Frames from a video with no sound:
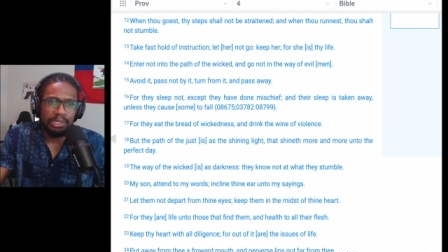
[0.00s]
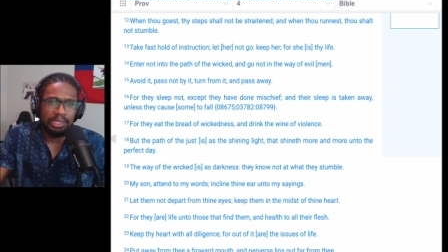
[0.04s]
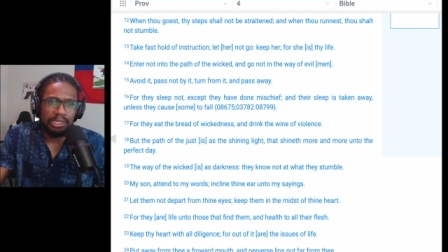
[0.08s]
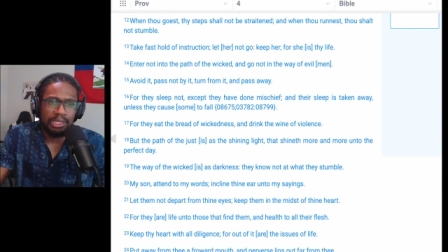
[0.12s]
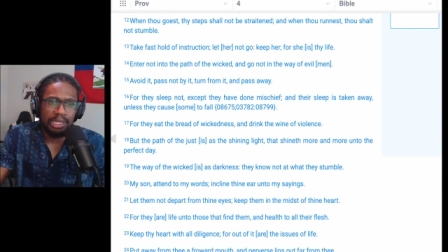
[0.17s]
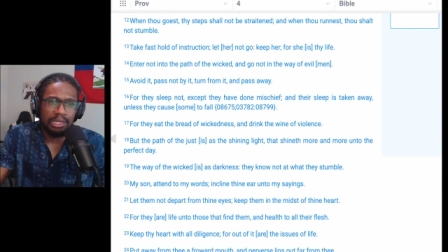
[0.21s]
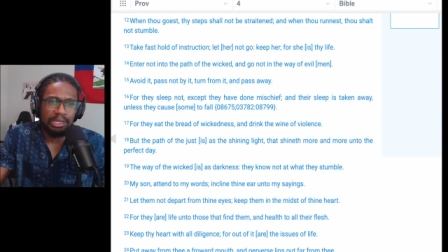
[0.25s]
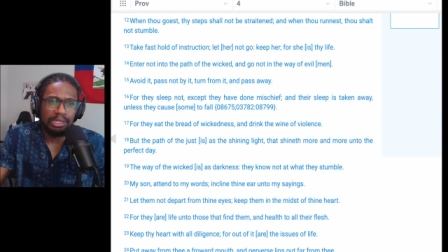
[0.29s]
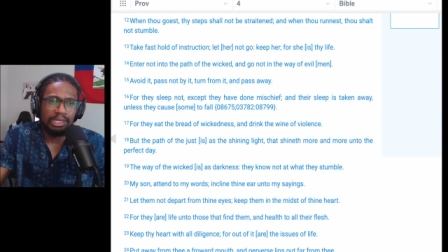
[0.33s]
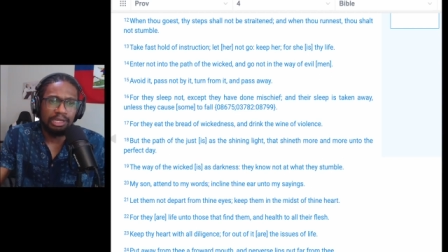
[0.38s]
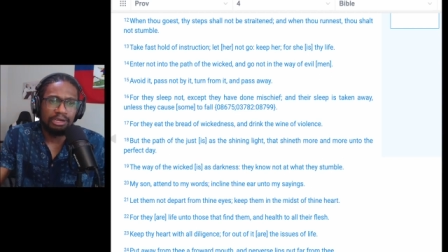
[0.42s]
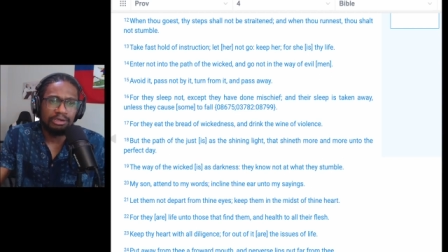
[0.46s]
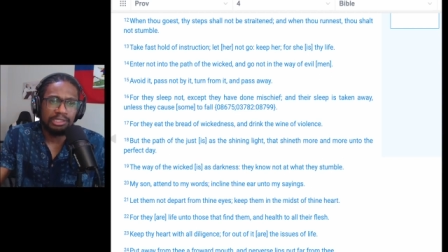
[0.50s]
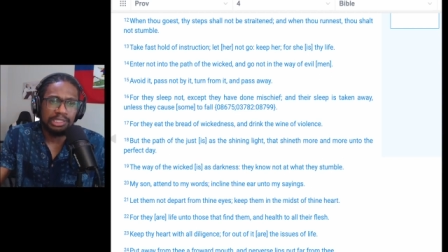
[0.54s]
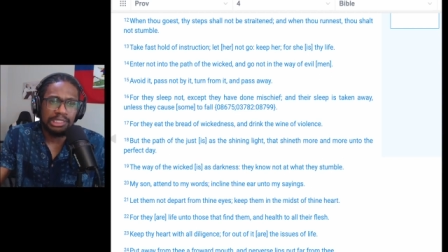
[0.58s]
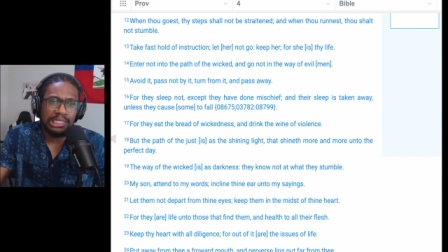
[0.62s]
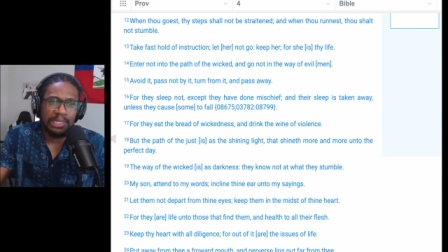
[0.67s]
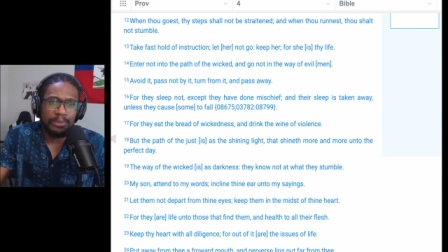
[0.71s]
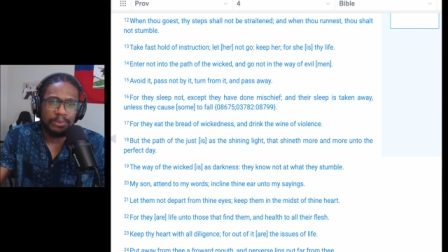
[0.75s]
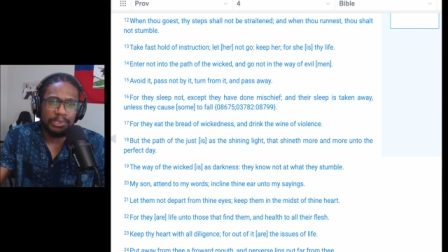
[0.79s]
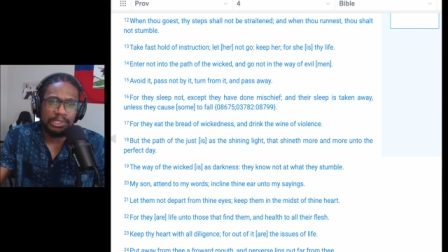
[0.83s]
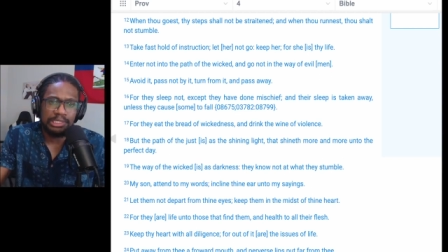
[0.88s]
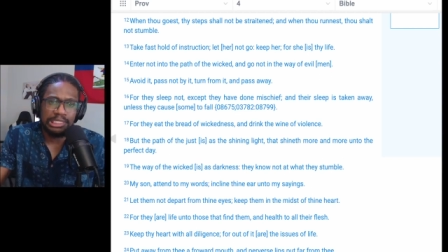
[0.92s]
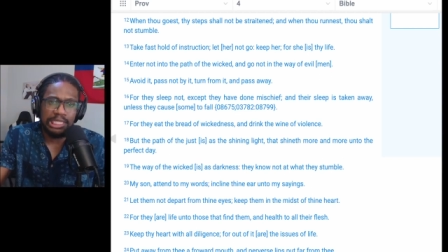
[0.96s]
and their
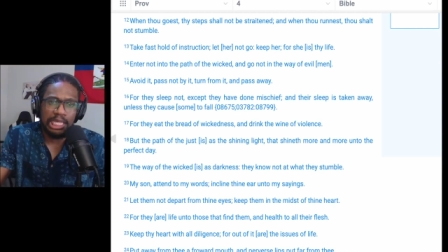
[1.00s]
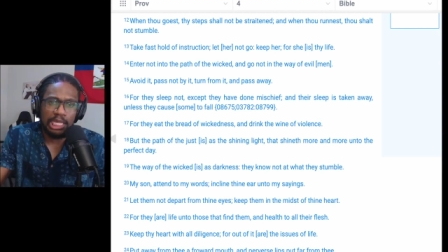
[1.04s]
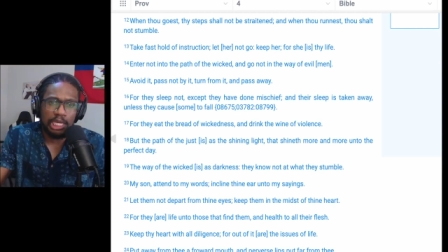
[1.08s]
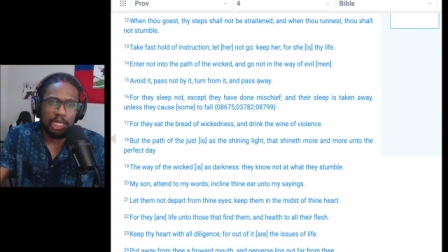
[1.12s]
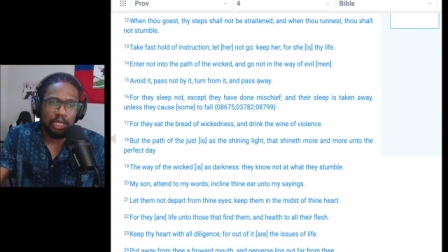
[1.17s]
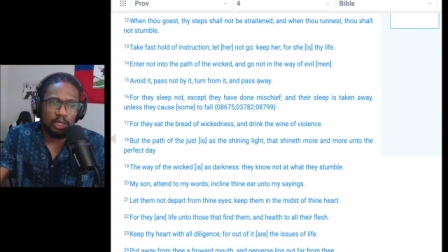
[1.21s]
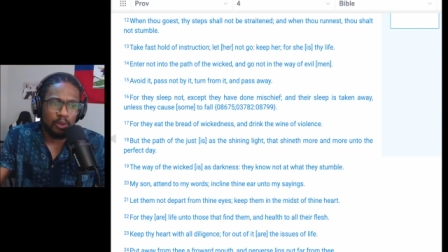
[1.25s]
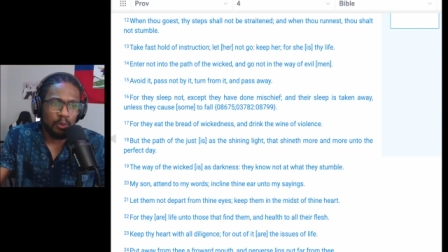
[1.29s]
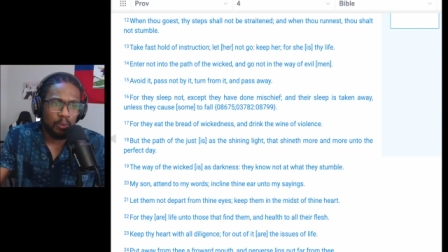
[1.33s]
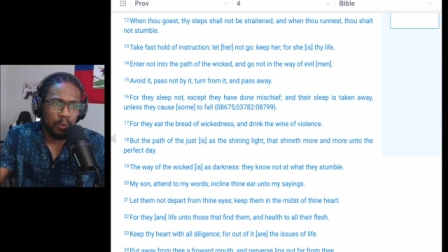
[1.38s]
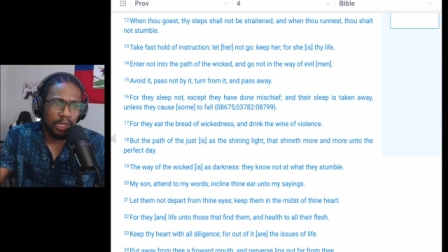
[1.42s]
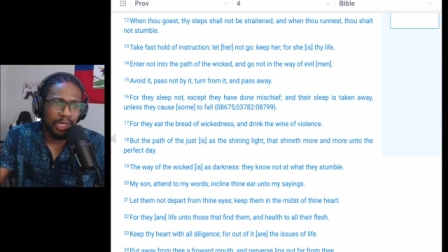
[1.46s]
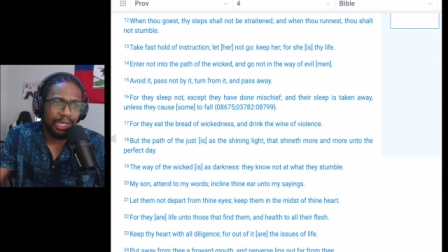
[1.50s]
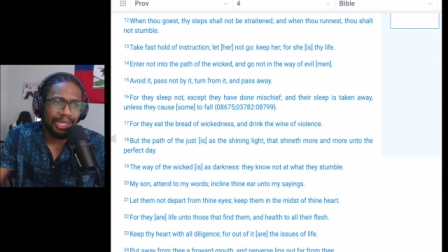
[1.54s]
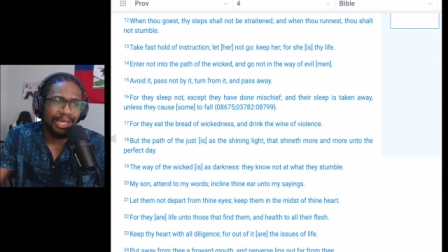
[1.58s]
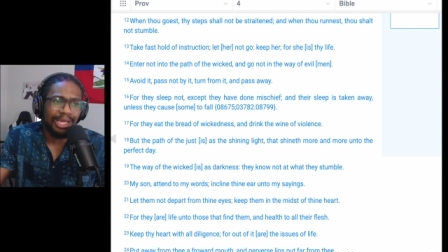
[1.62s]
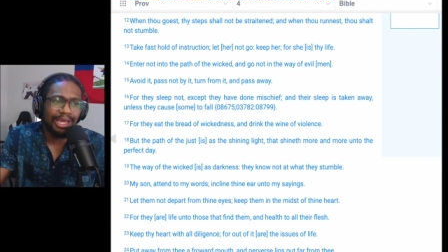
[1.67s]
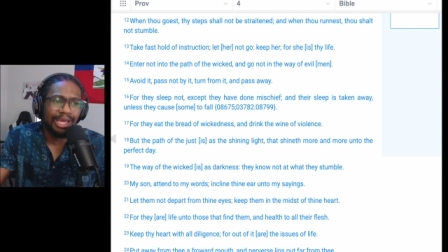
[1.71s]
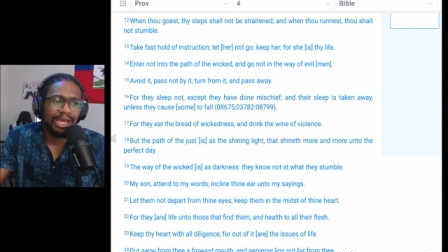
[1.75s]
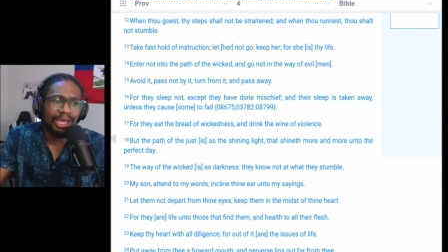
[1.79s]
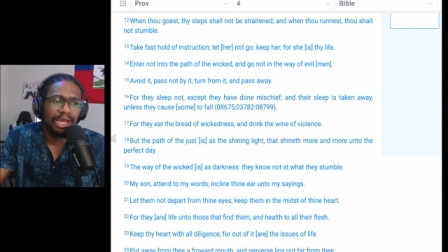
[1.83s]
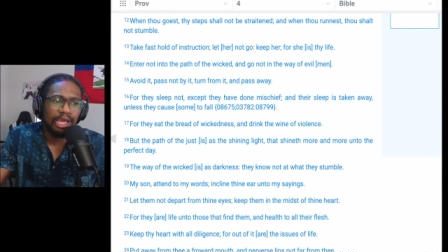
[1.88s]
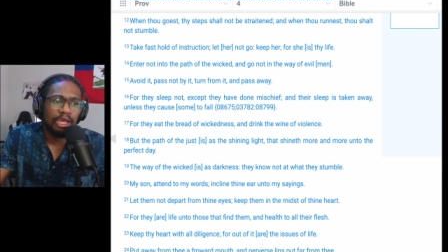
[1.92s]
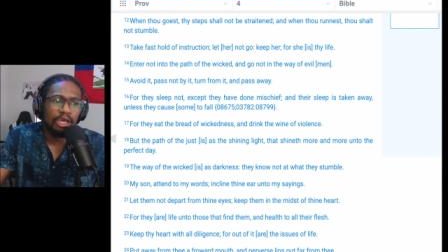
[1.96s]
sleep is taken away
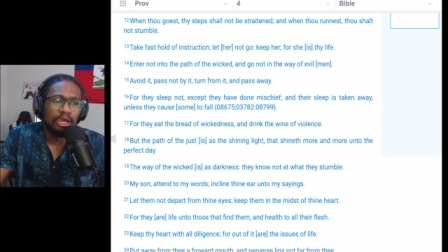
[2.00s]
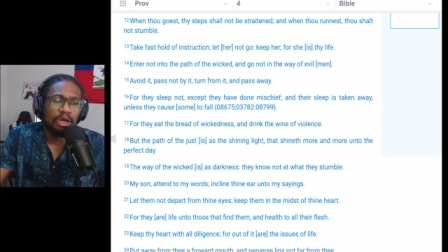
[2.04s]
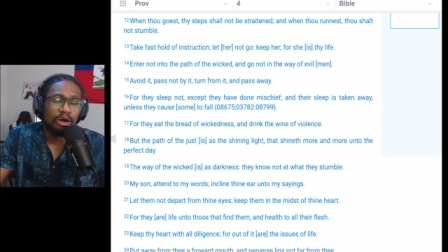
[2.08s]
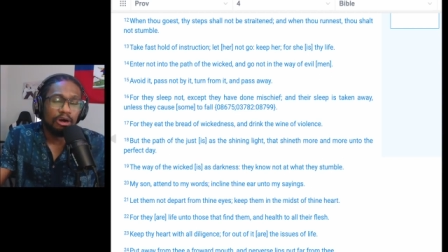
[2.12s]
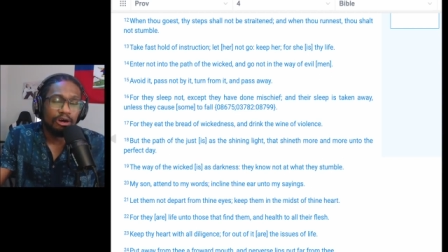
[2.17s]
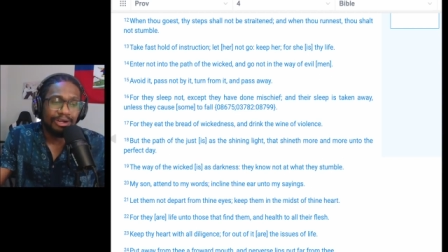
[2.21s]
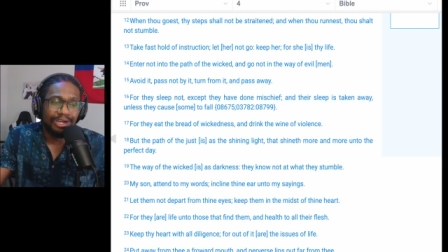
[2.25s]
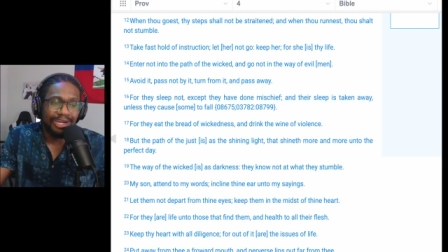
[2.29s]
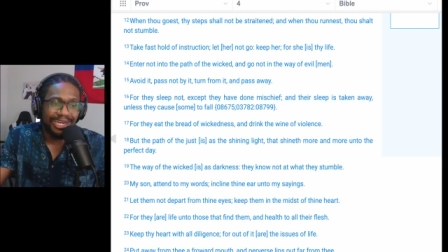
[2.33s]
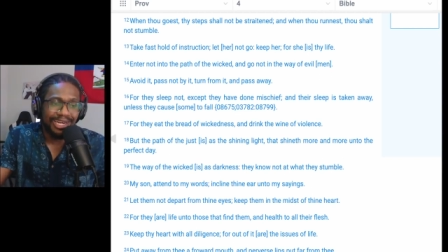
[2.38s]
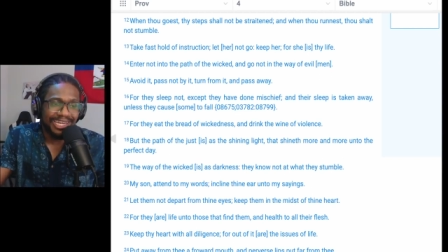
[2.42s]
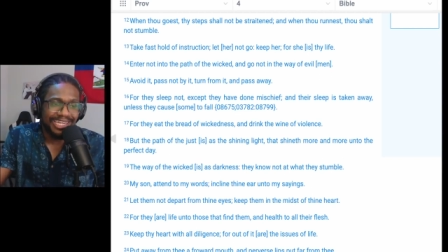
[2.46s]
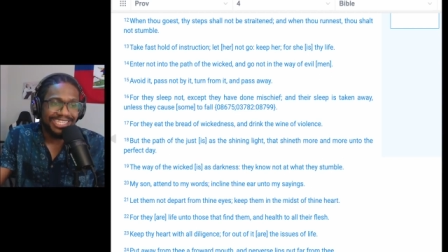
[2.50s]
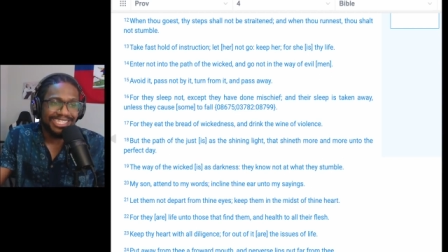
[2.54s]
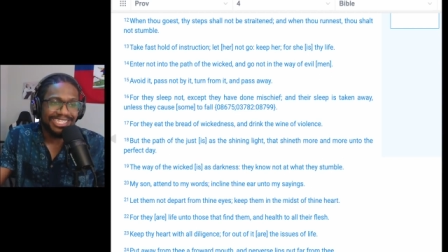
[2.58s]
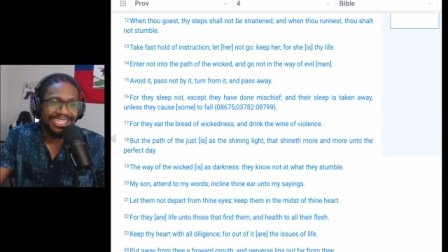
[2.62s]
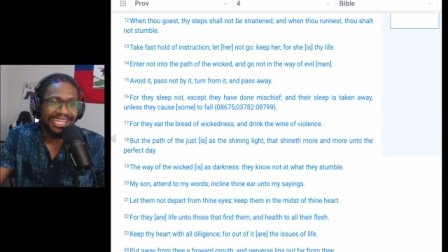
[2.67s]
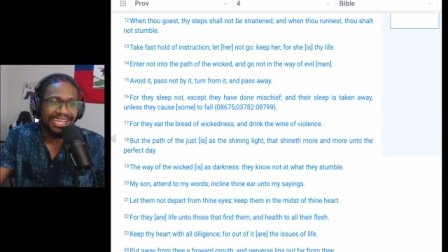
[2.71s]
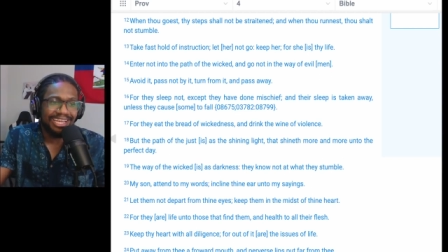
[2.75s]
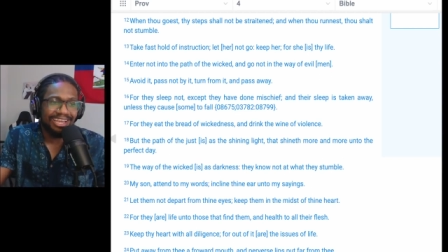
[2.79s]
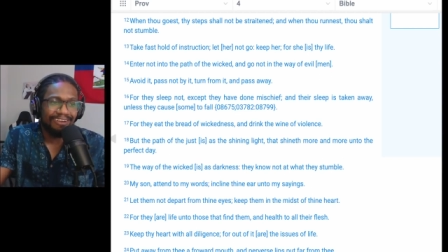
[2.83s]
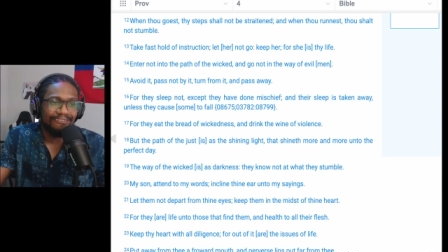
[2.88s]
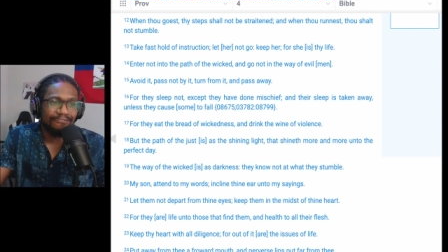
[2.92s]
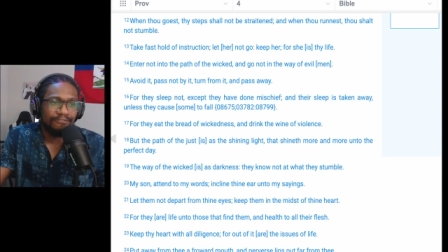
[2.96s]
unless they
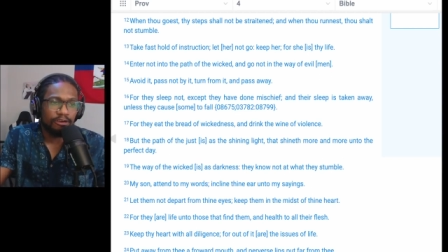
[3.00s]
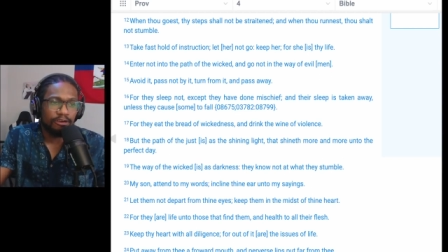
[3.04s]
have